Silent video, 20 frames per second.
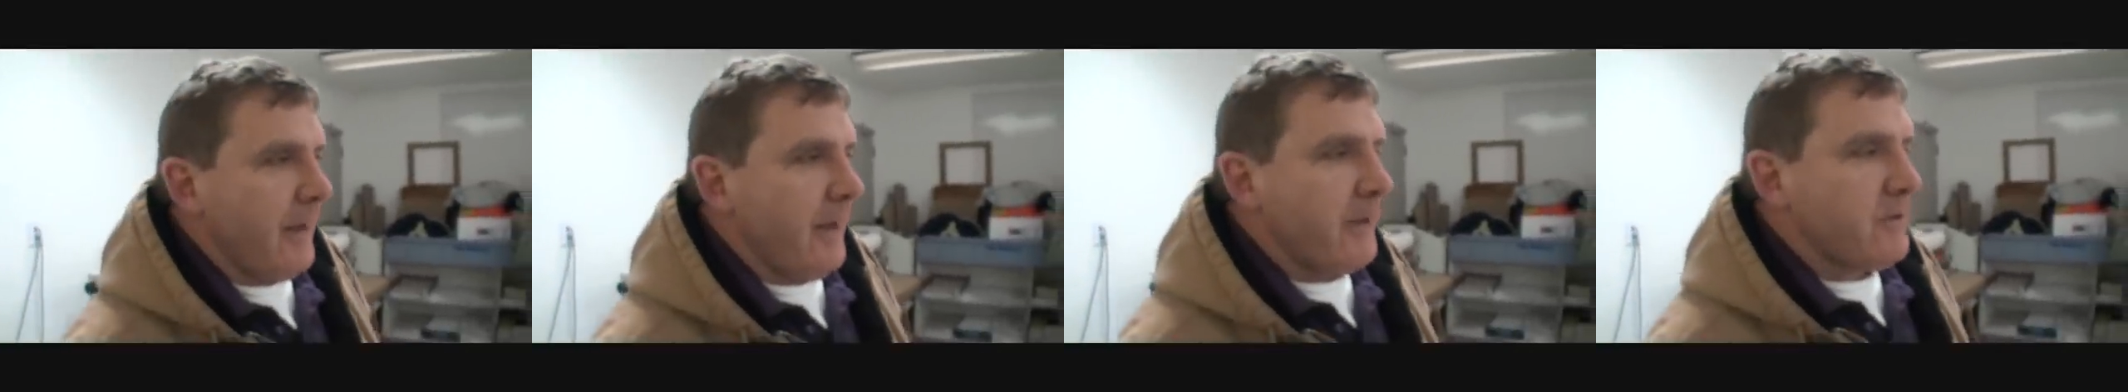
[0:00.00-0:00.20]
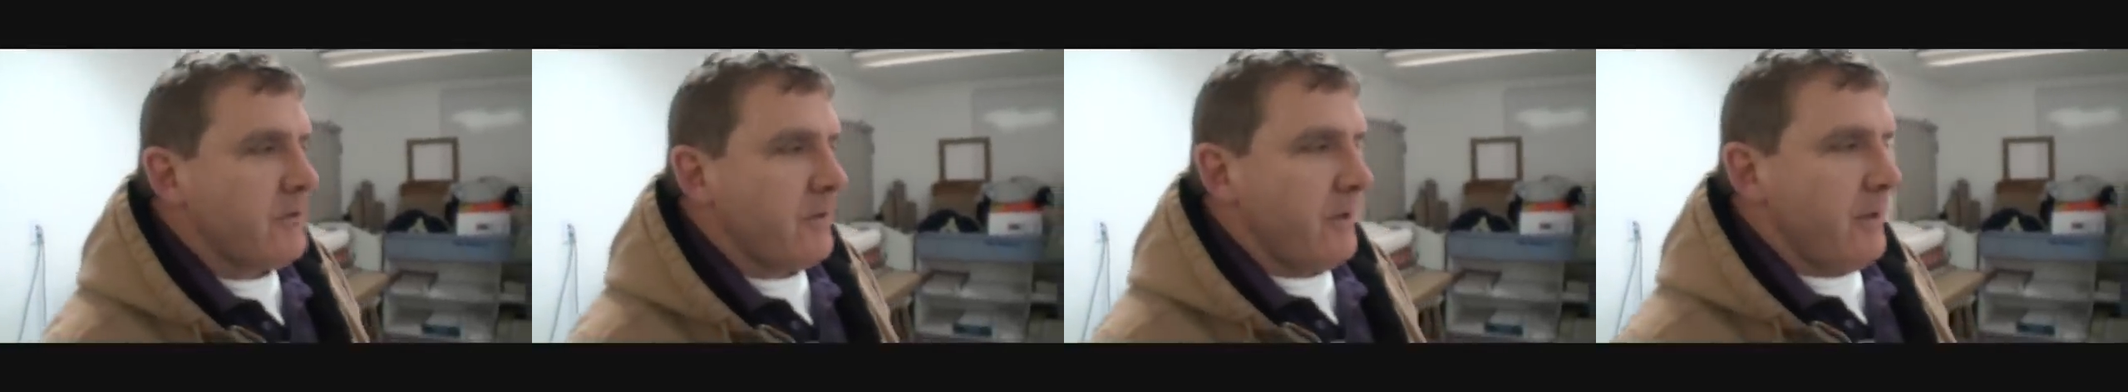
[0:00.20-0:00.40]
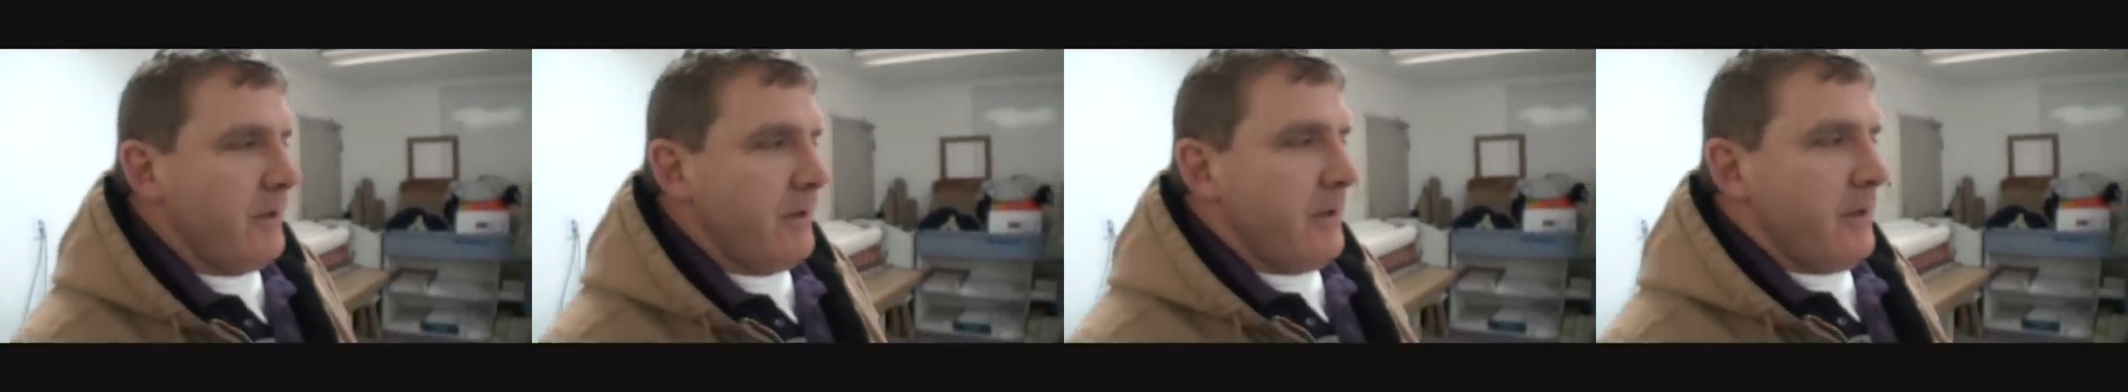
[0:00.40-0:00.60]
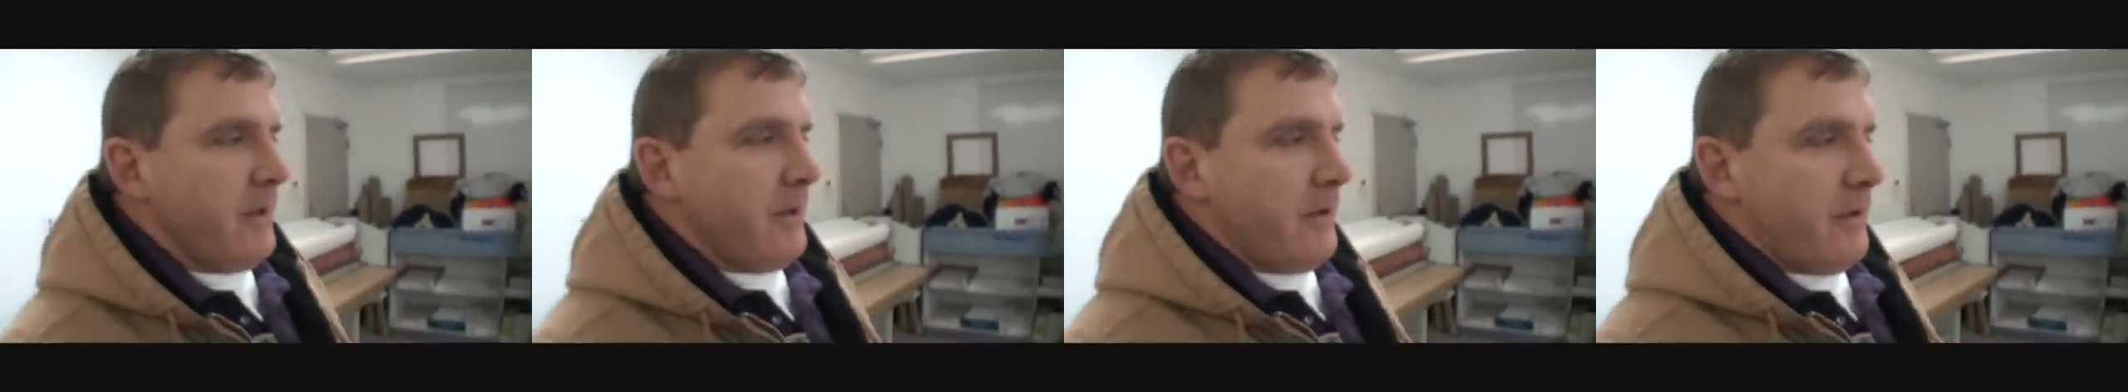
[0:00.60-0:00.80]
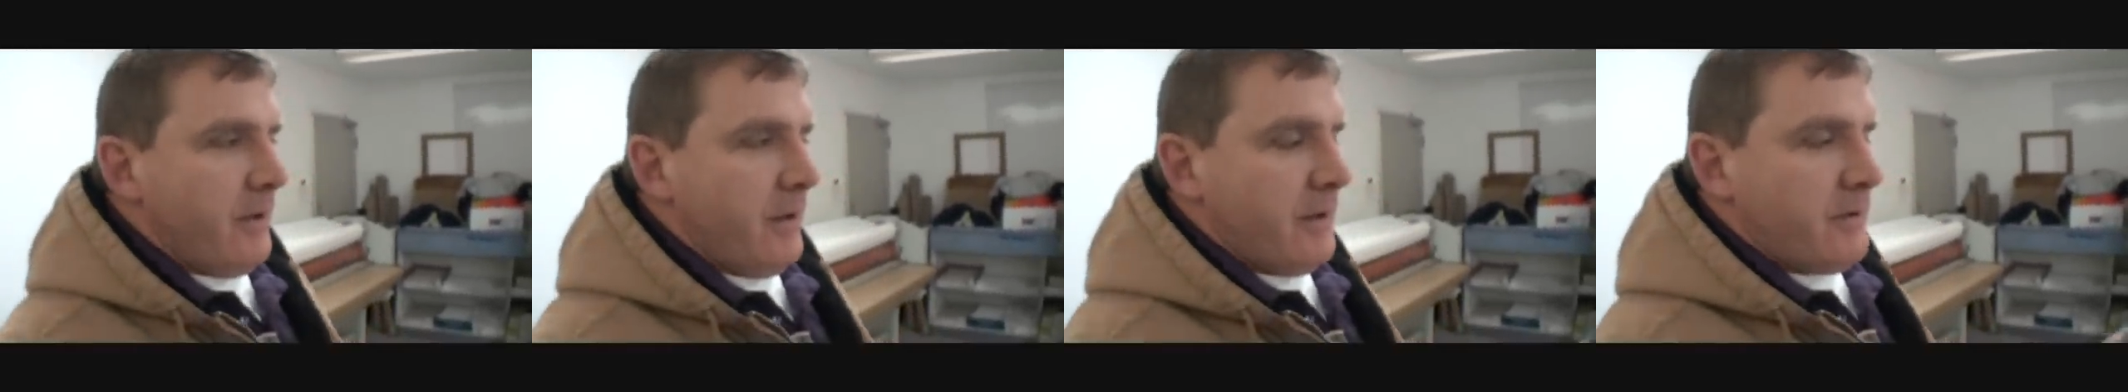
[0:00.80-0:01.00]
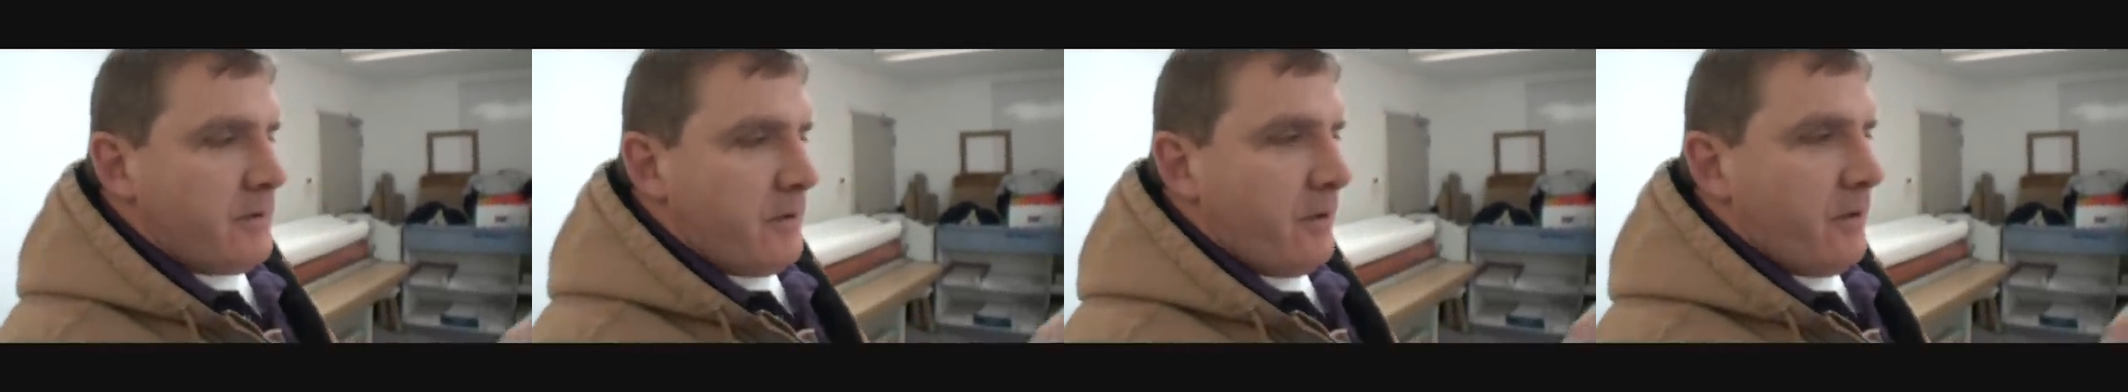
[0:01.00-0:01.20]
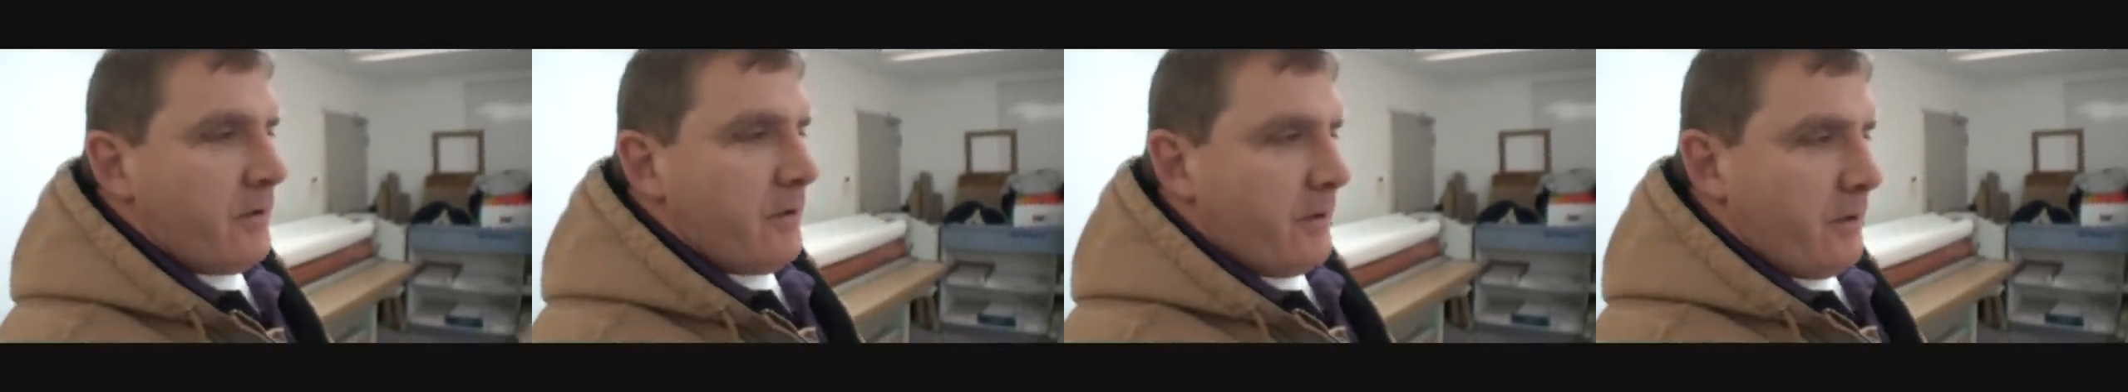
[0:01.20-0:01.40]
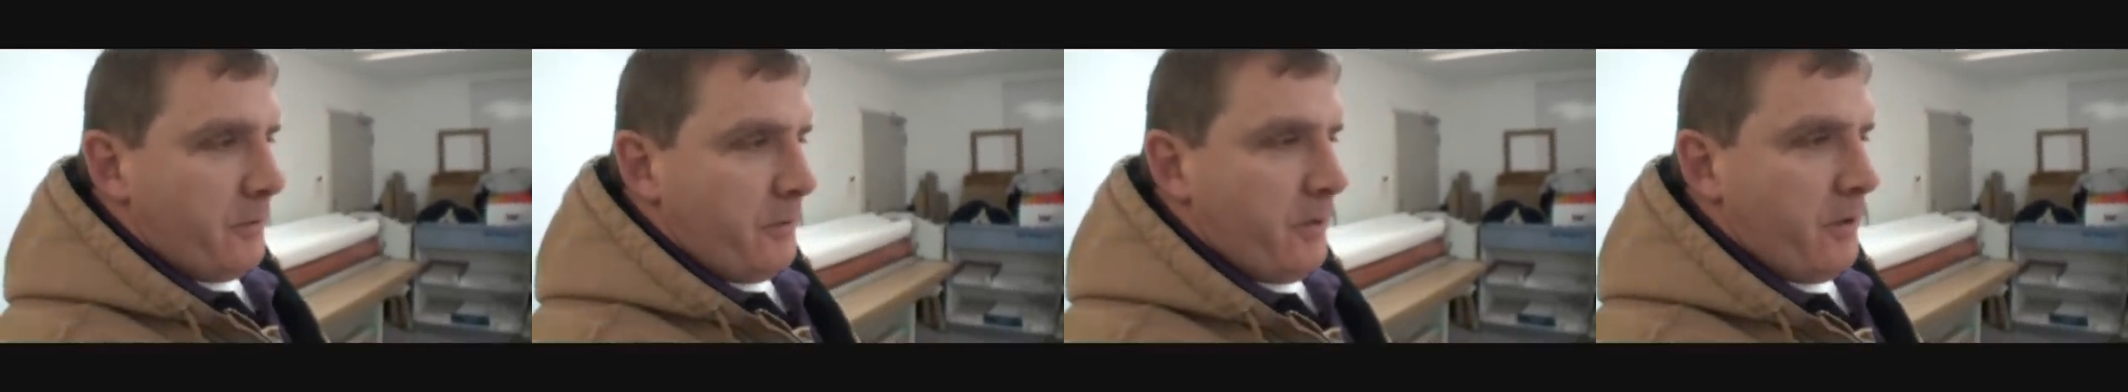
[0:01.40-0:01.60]
WRC Actually, it's
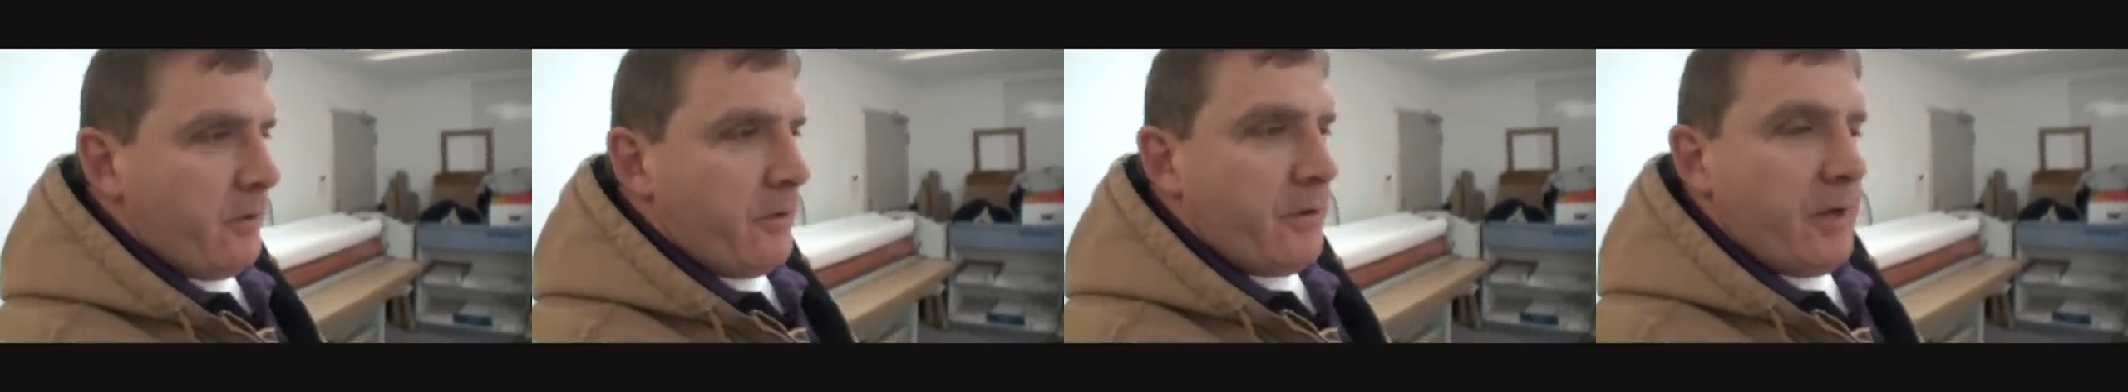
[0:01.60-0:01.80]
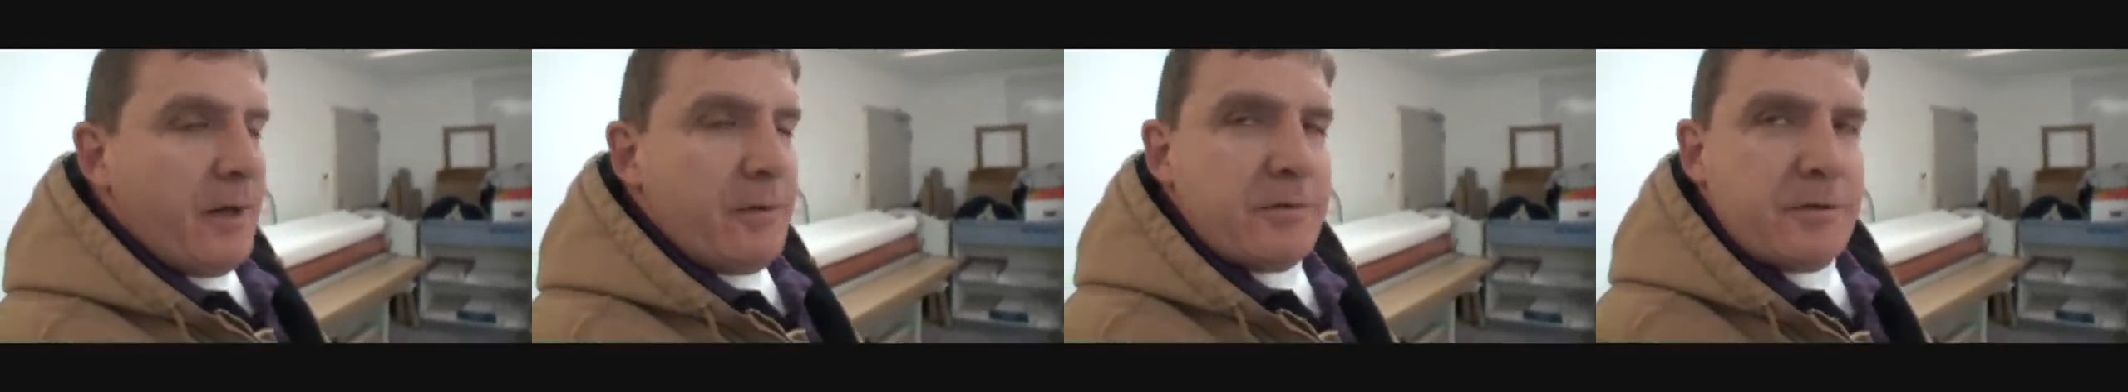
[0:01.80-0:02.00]
on the computer.